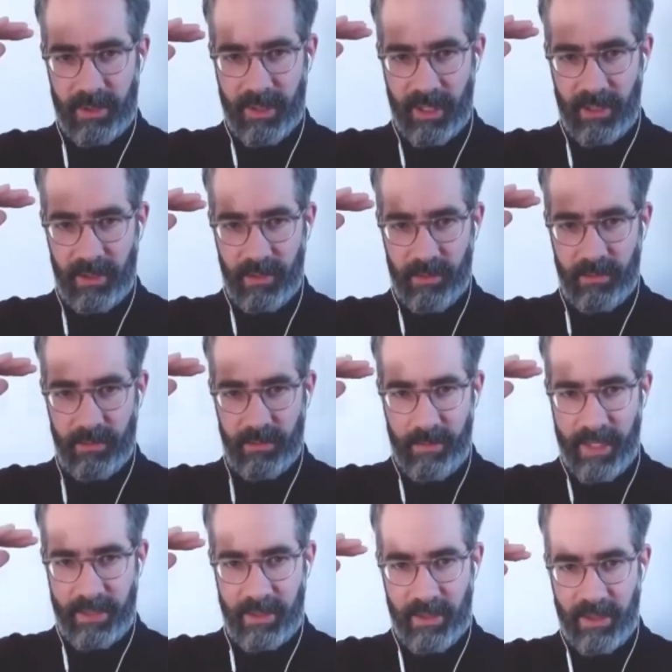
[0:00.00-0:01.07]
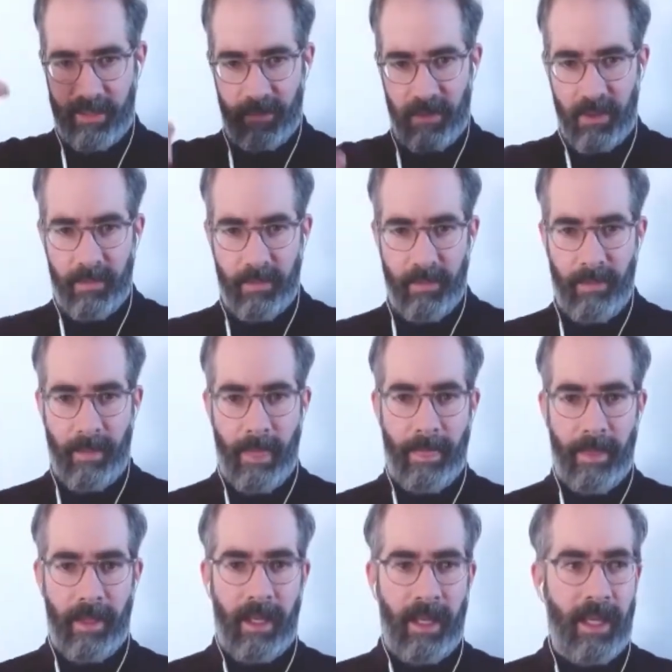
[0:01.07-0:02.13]
kind of mental level.
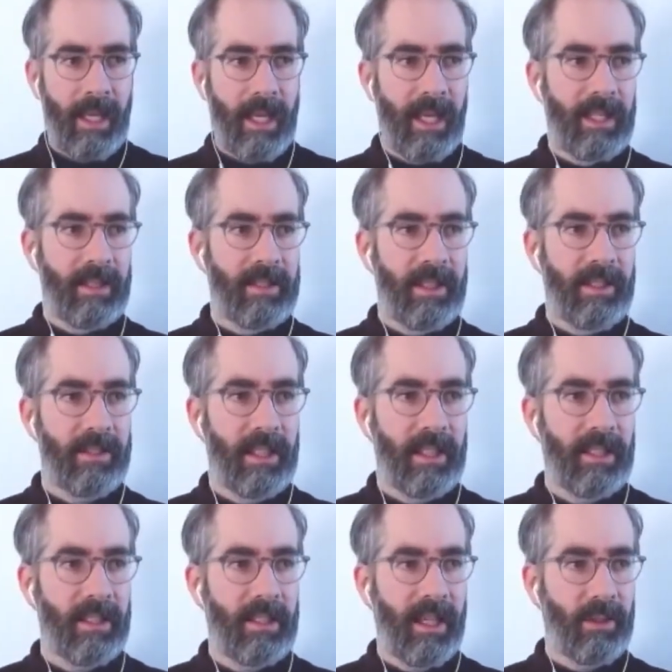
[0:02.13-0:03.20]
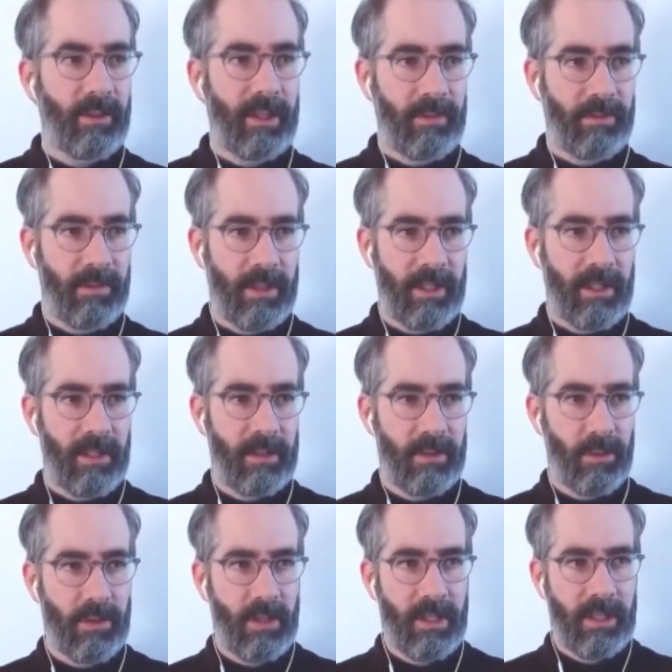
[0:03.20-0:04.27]
And they think how they feel
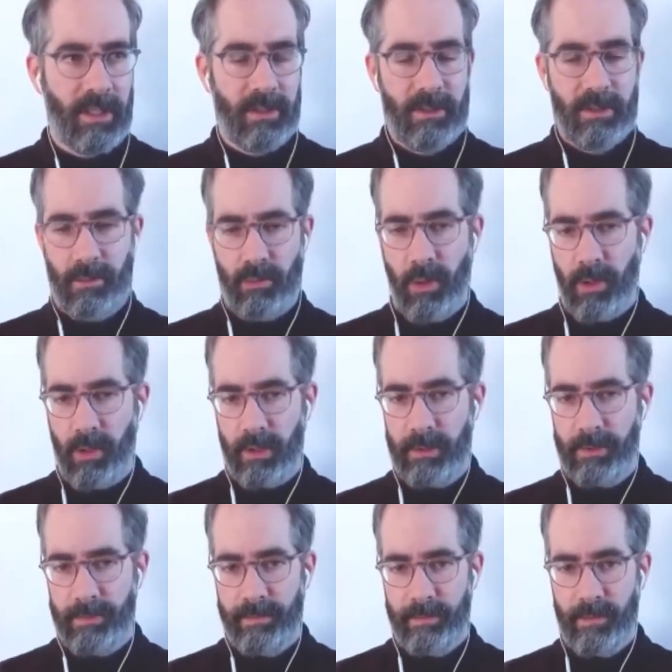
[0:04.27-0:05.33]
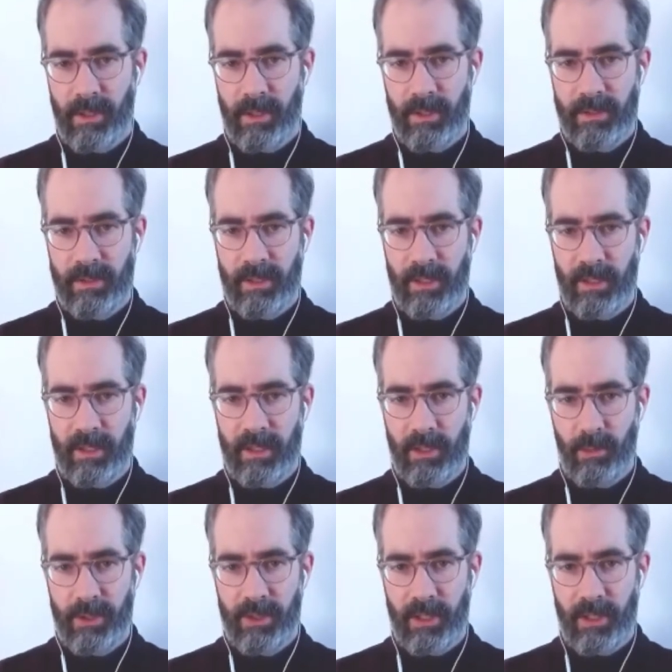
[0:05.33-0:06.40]
usually is wrong because they
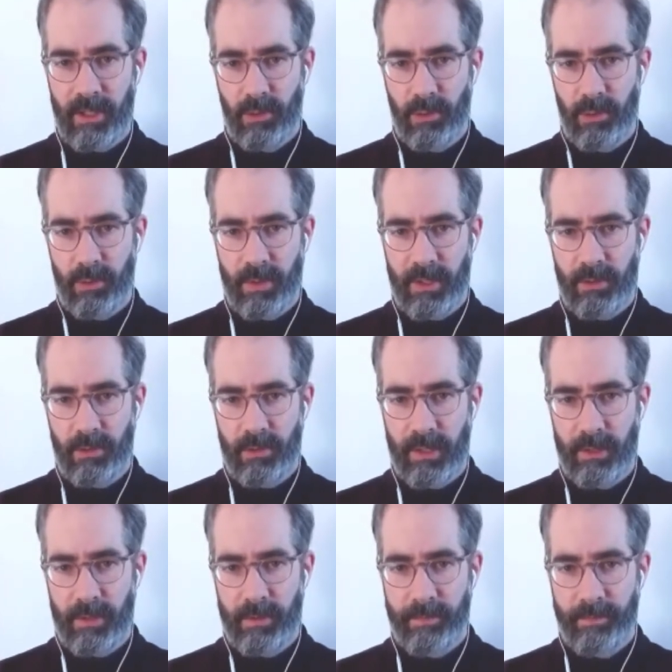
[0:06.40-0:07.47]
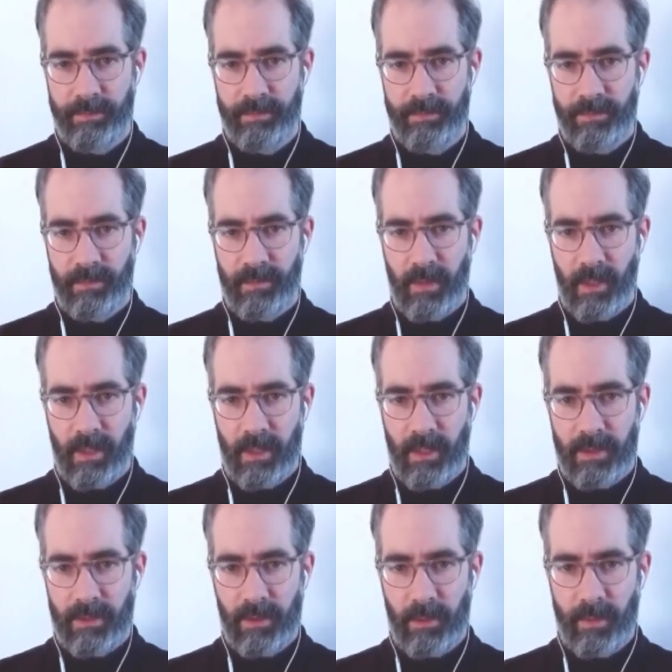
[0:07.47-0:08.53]
hear what they should be doing.
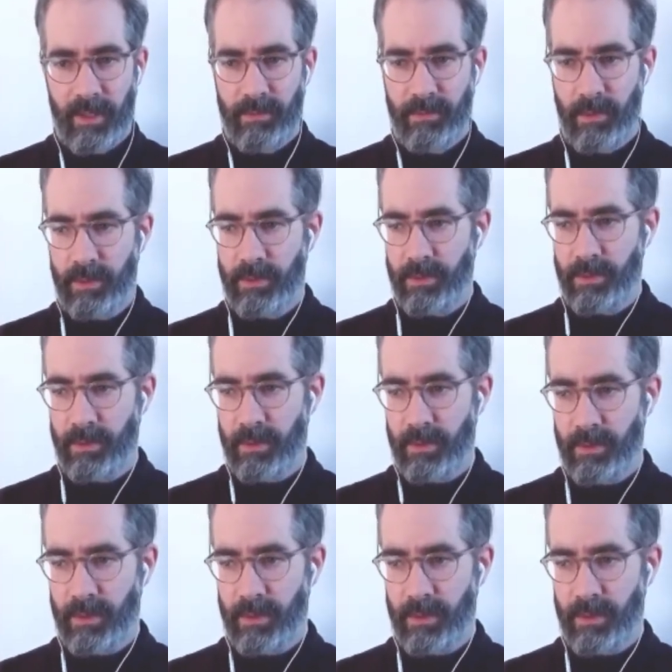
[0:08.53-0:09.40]
So my first,